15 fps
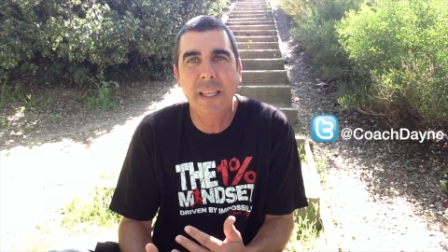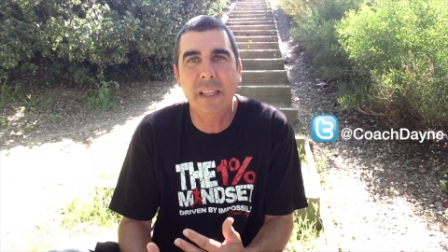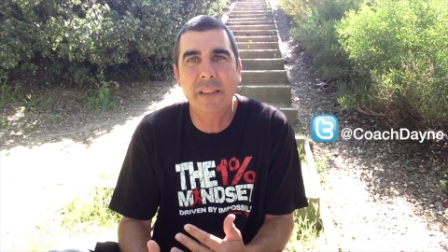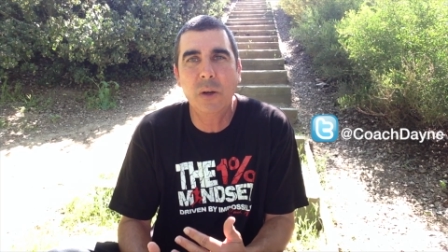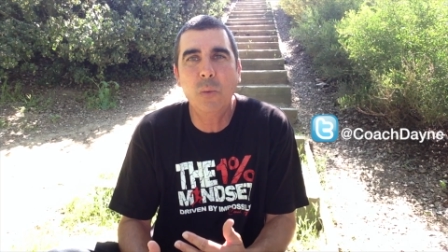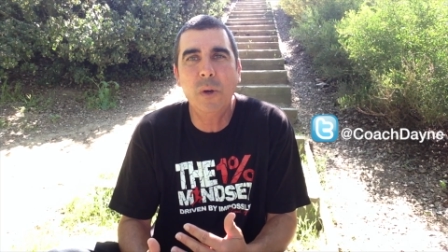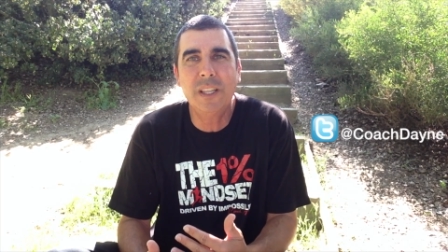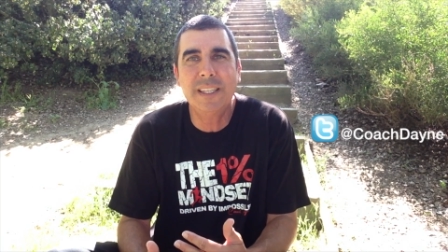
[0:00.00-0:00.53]

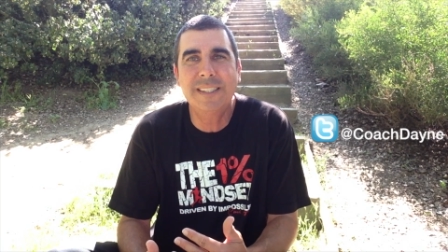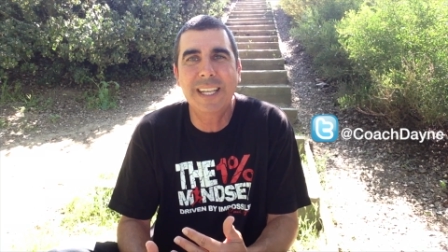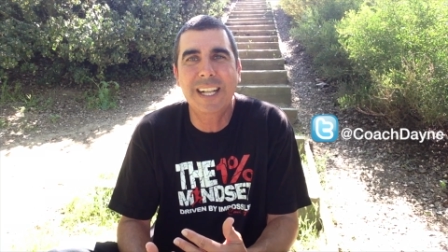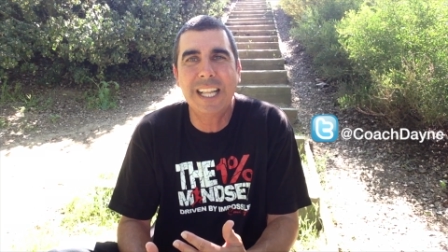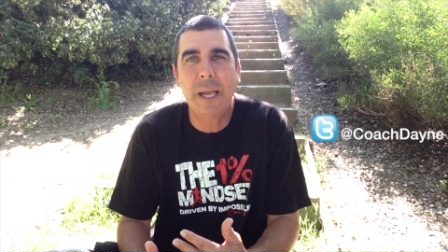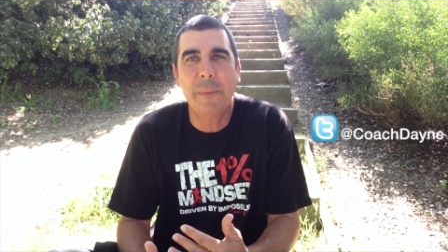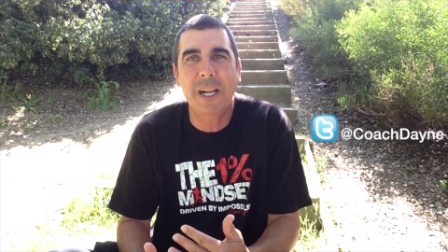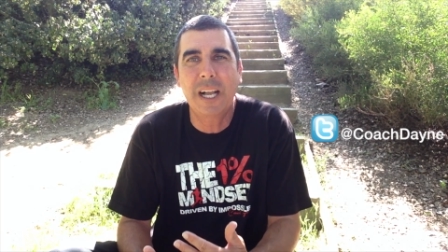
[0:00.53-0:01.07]
They're willing to
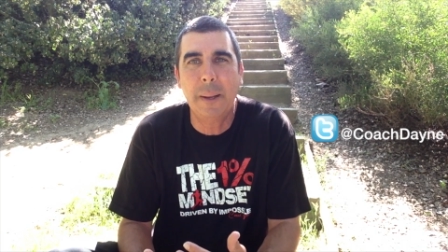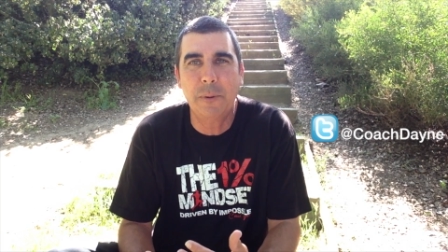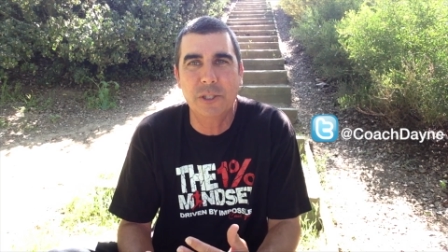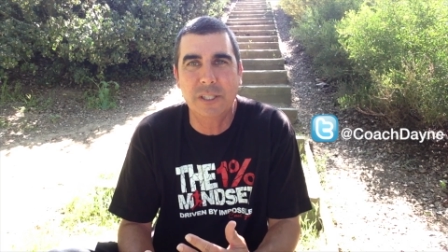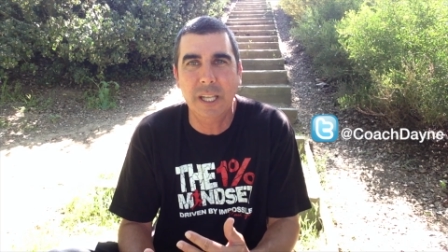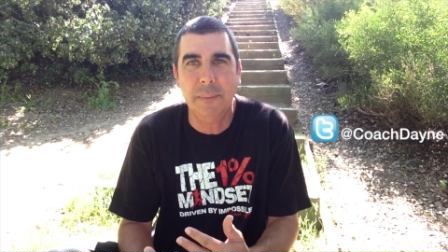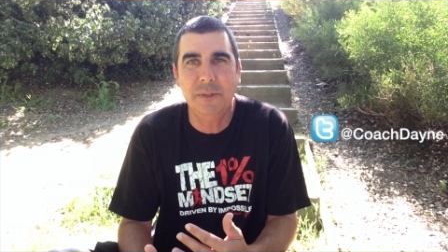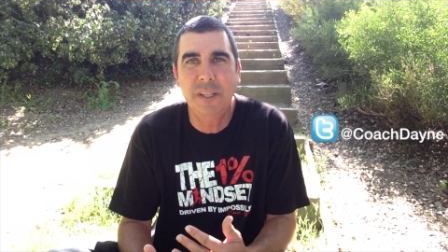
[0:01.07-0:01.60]
climb a couple
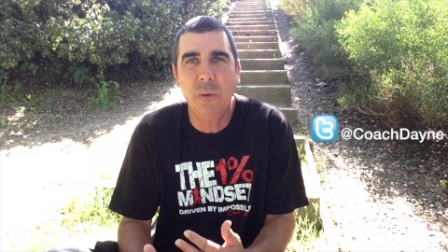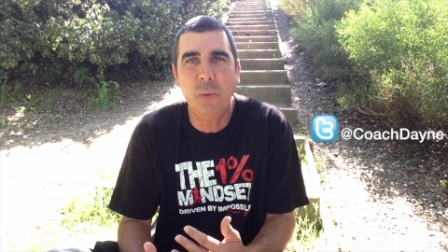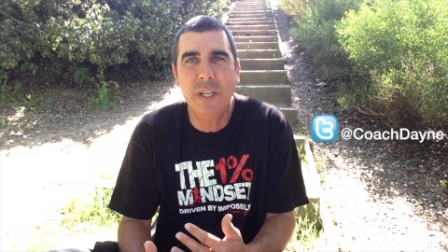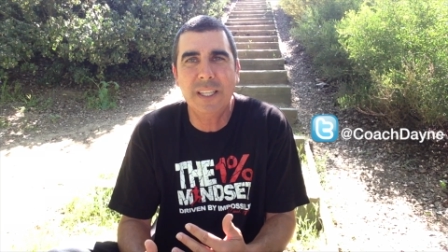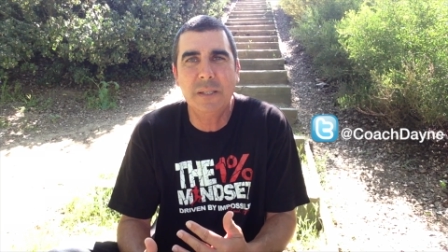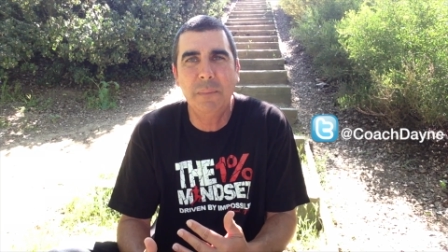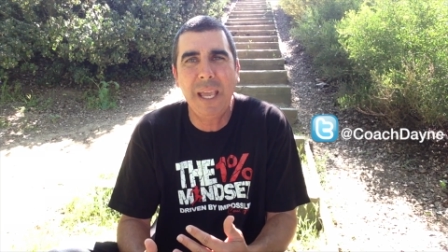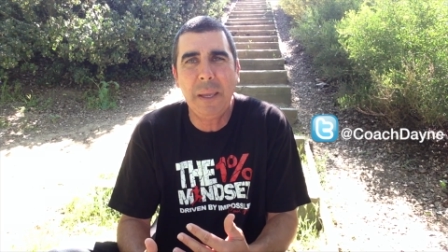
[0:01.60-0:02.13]
steps. They're
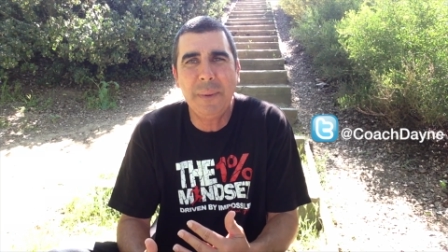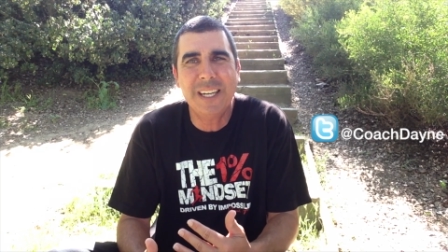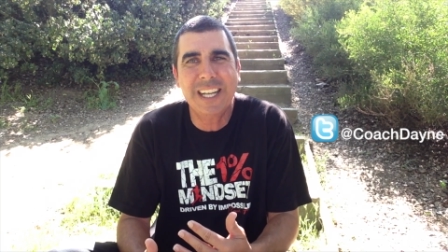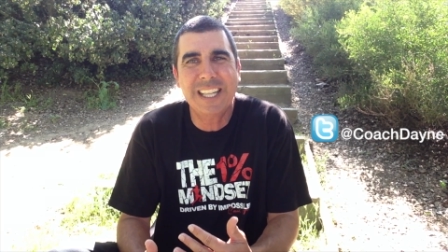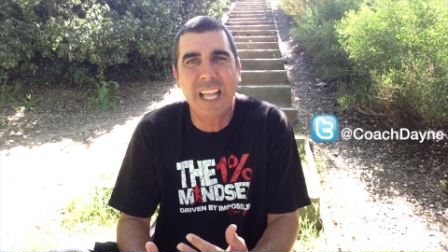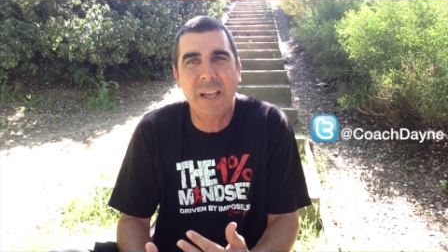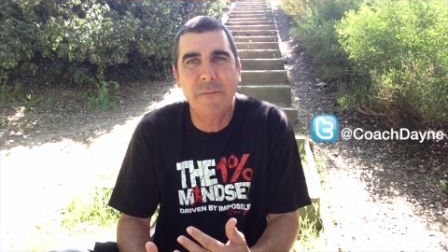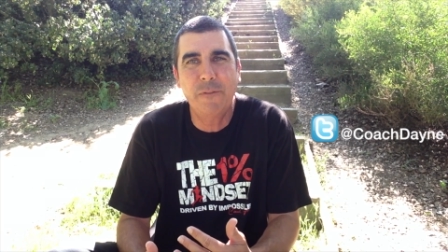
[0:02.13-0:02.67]
willing maybe to
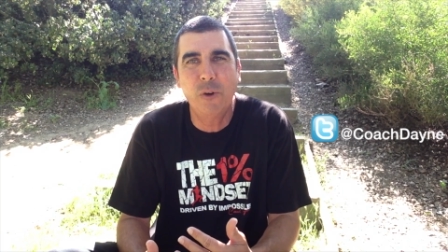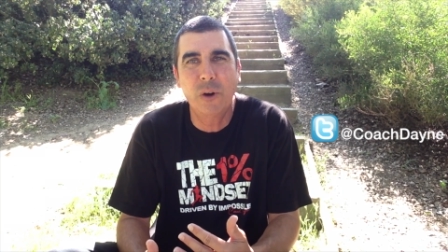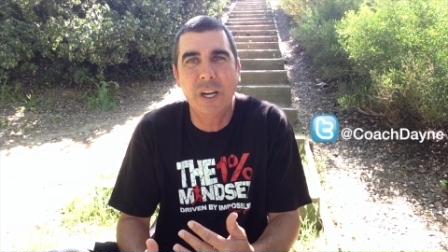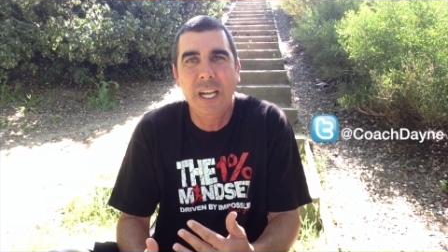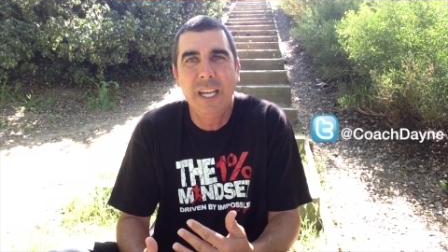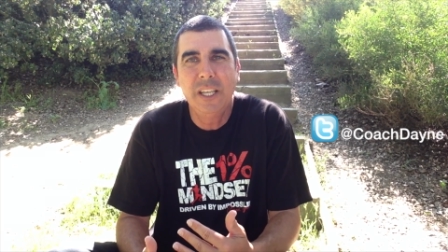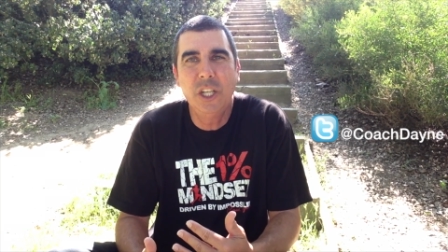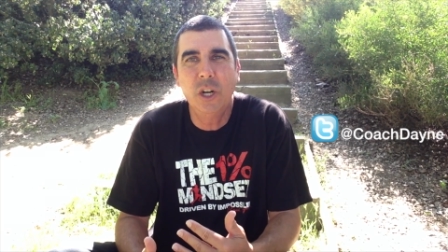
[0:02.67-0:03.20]
climb for,
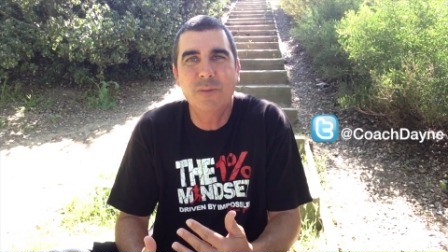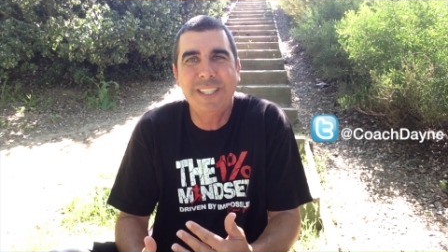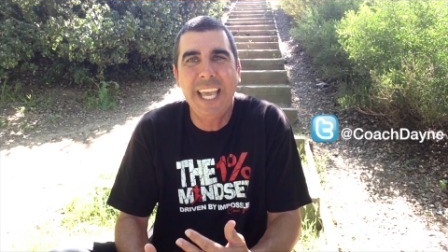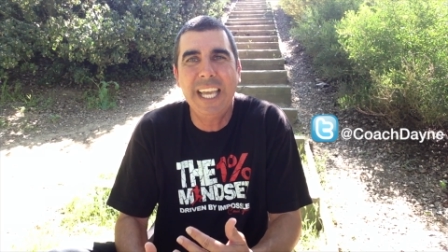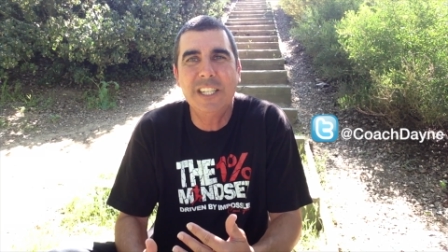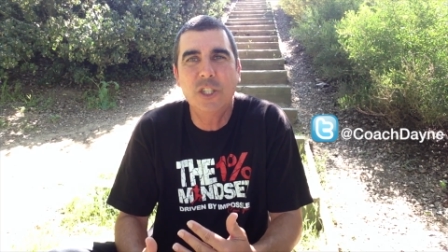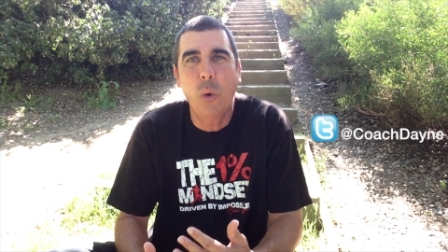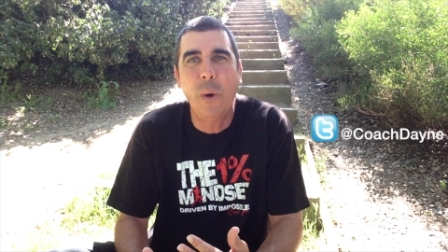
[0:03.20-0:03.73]

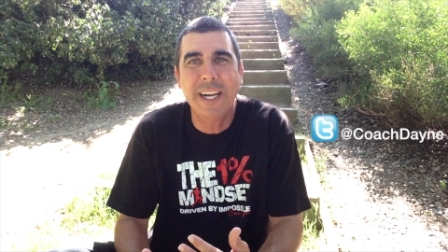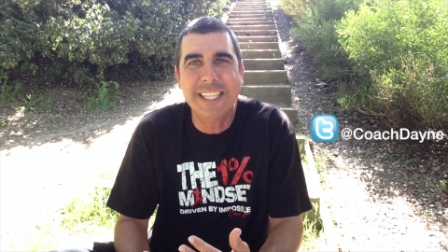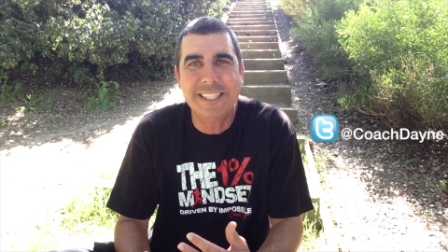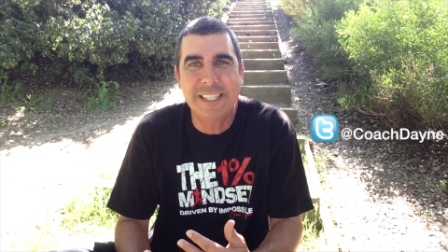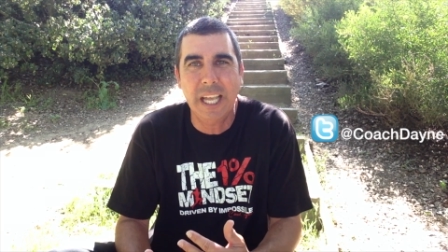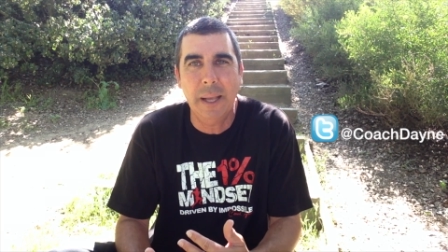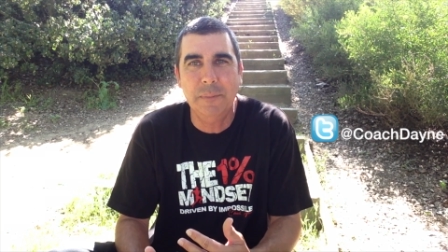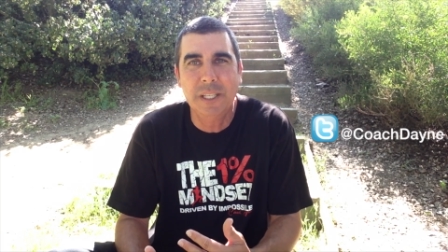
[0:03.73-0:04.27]
10, 20
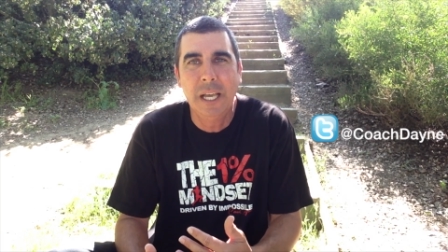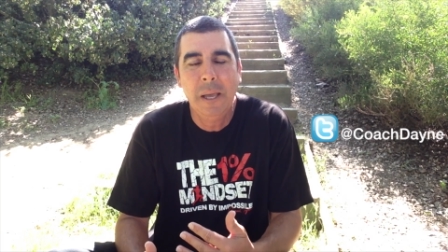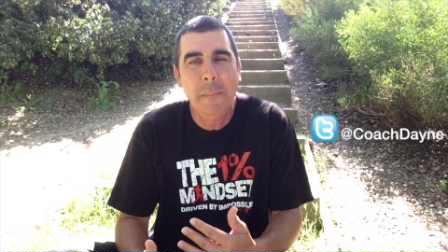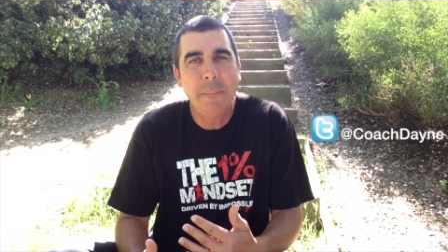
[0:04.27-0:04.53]
steps.